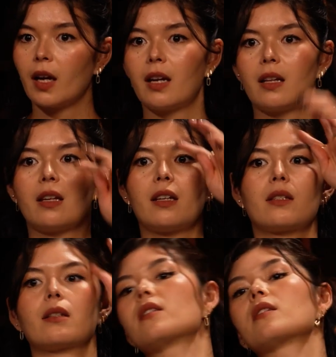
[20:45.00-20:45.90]
Yeah, and I think
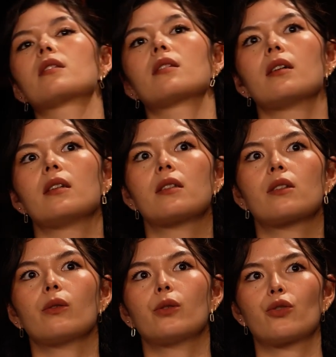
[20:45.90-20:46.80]
it's
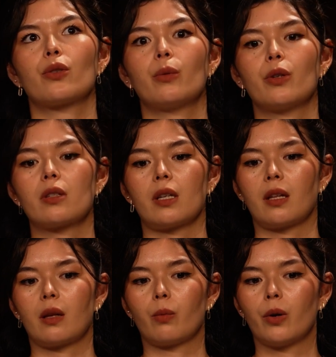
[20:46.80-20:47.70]
so true when you say
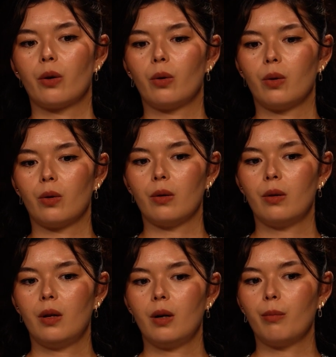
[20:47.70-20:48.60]
that we're all
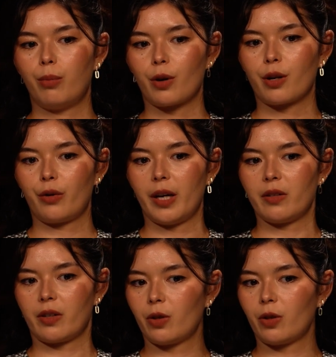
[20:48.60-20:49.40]
born creative.